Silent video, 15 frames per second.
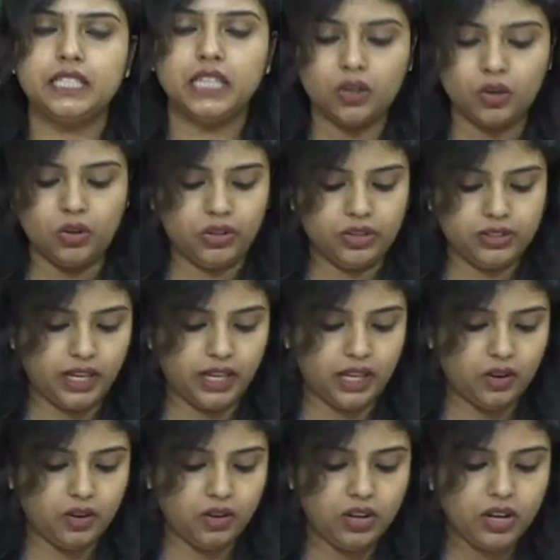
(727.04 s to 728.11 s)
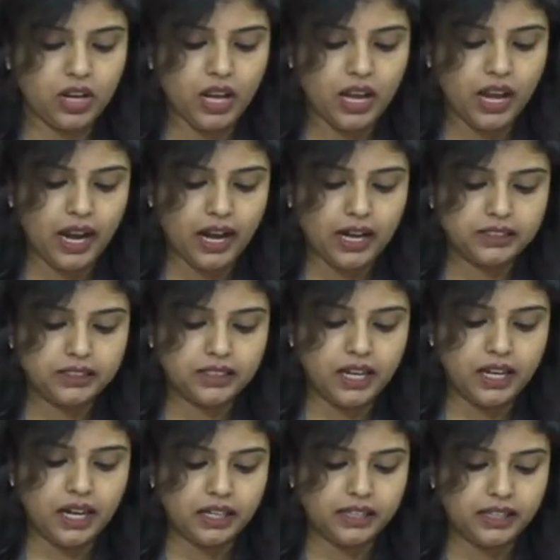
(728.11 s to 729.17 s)
is equal to 0, and
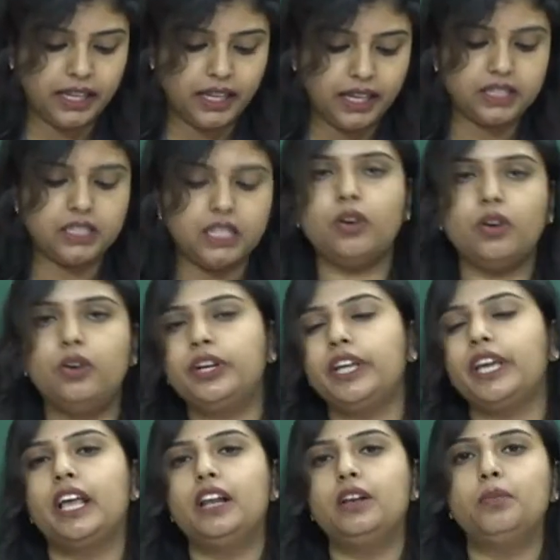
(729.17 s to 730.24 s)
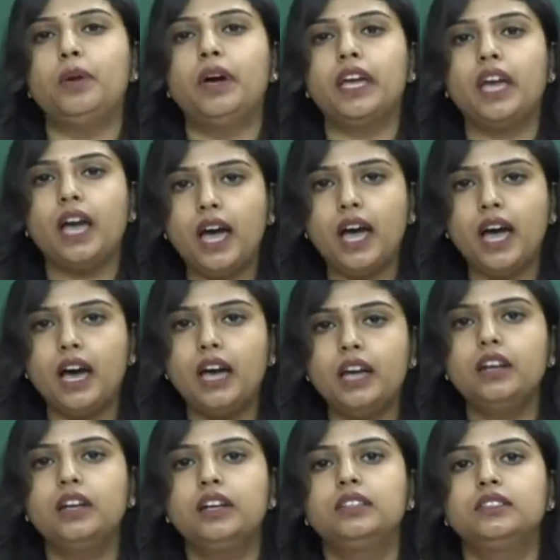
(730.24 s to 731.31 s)
then at t is equal to L by
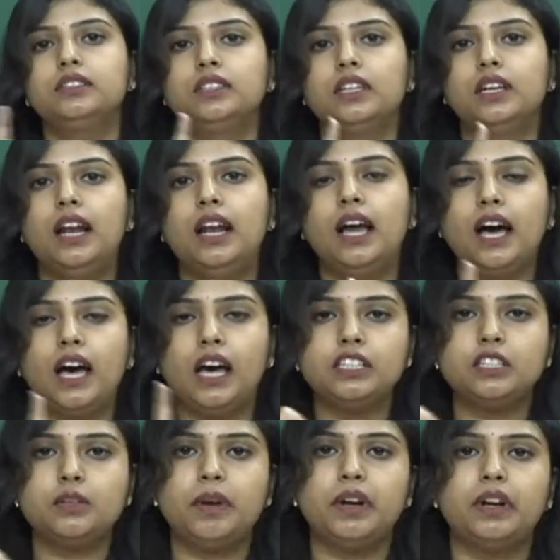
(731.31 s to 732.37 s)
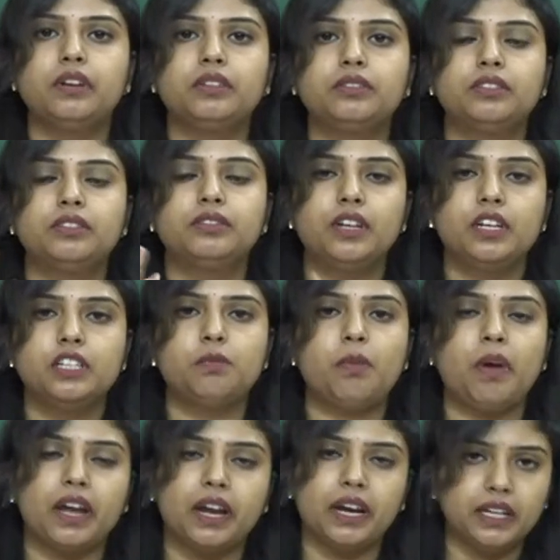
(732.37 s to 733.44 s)
R, the last bit of the first
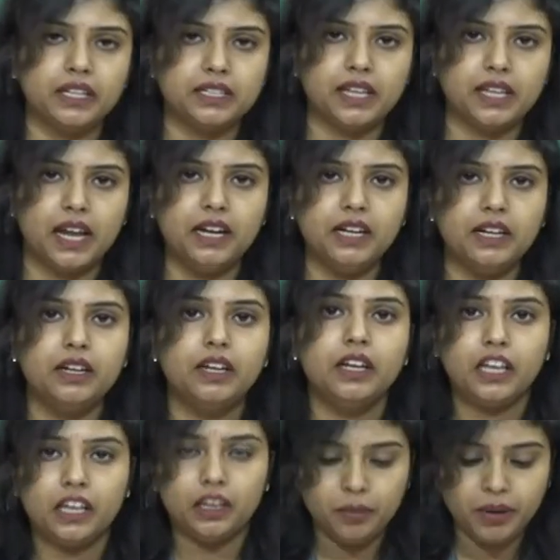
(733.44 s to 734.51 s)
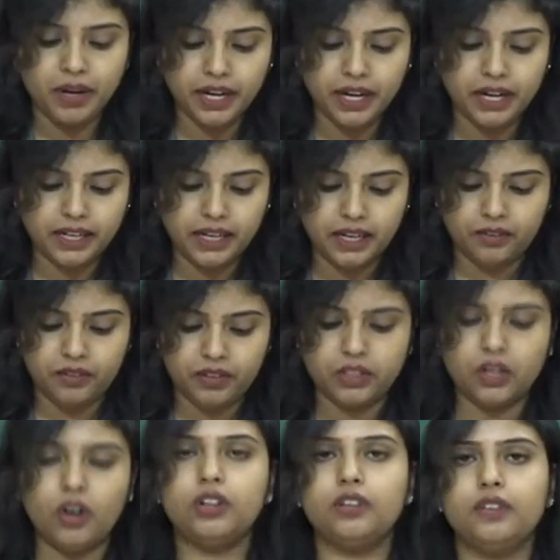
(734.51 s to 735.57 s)
packet is sent. Immediately,
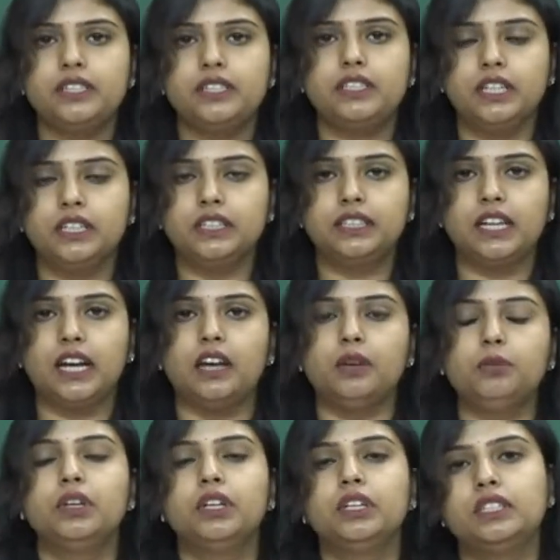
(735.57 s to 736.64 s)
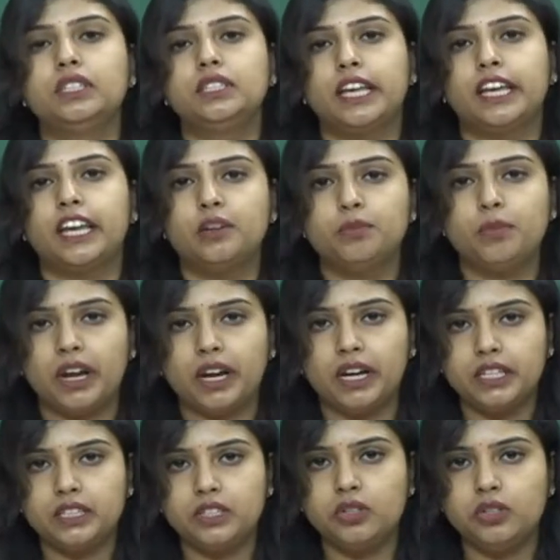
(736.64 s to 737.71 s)
without wasting time, the second
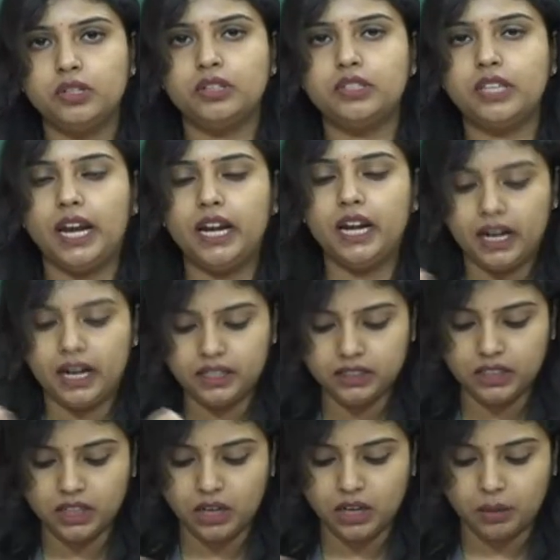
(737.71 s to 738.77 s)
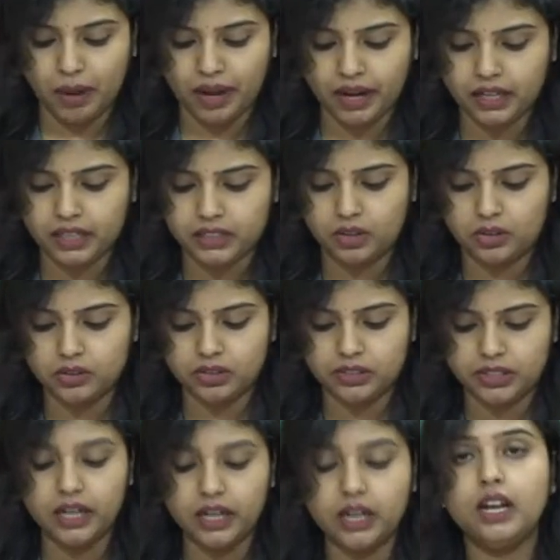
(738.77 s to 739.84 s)
packet is also sent and the third packet is also
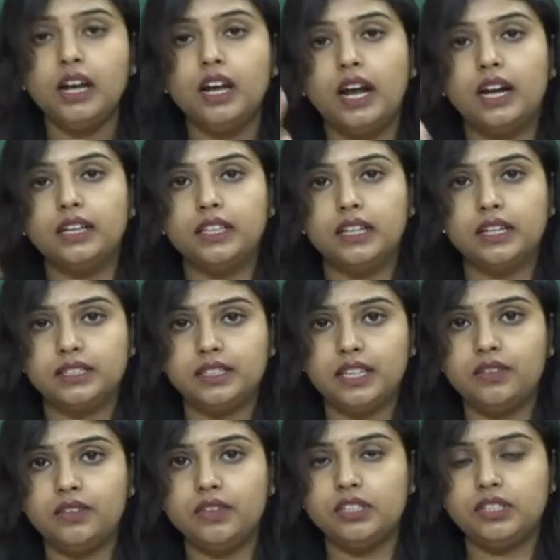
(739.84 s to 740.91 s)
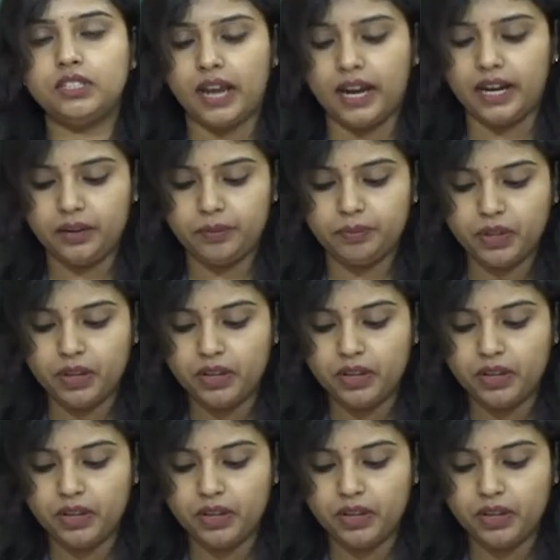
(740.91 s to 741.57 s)
sent. At the receiver side,